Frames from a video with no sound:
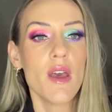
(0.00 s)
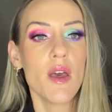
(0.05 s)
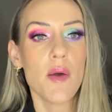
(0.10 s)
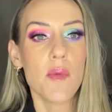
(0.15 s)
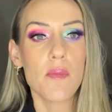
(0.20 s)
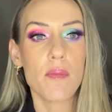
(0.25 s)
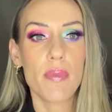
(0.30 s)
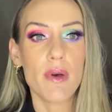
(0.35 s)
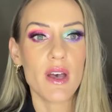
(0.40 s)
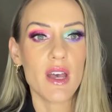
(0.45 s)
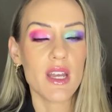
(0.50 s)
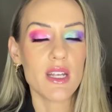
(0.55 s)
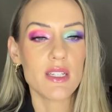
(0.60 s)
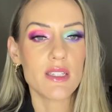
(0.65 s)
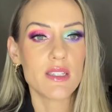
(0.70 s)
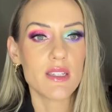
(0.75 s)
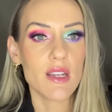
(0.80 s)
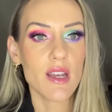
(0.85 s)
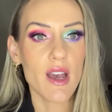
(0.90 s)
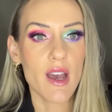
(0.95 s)

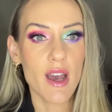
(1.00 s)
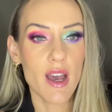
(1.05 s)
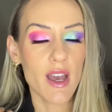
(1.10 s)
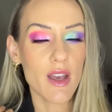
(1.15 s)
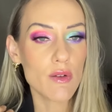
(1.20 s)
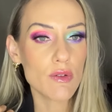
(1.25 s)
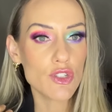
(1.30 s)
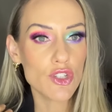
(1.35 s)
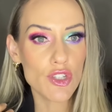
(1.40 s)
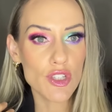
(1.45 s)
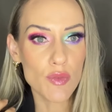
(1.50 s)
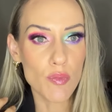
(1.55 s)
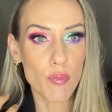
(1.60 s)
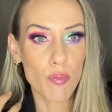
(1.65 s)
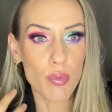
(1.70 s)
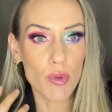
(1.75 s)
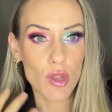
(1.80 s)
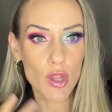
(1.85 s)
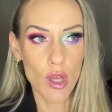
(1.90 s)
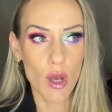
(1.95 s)
But I was just
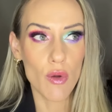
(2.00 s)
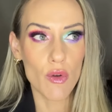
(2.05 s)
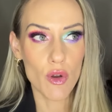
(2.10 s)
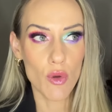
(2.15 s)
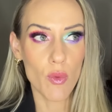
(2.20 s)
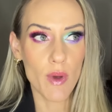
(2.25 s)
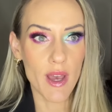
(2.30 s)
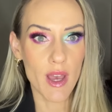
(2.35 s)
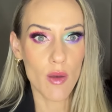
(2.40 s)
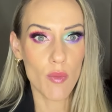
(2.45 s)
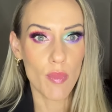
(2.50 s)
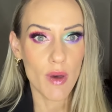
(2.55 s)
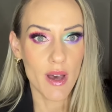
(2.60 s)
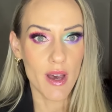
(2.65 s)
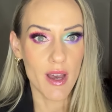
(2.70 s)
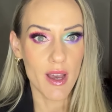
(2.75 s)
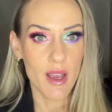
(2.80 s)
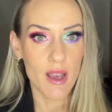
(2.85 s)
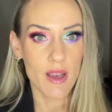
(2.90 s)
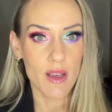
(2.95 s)
blown away
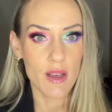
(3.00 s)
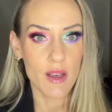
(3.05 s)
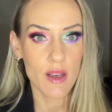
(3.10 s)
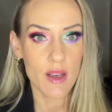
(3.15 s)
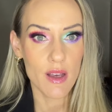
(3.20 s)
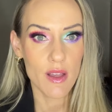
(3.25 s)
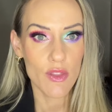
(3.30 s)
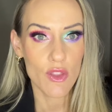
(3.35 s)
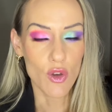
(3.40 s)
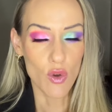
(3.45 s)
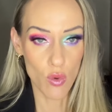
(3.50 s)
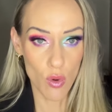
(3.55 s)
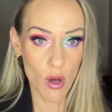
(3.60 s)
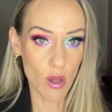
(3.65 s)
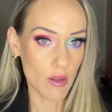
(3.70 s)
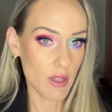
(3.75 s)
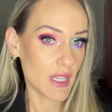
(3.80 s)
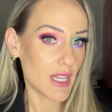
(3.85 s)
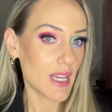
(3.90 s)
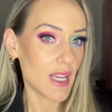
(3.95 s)
by the
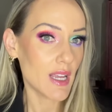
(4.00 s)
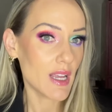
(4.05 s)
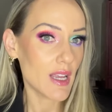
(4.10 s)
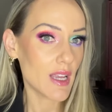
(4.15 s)
quality.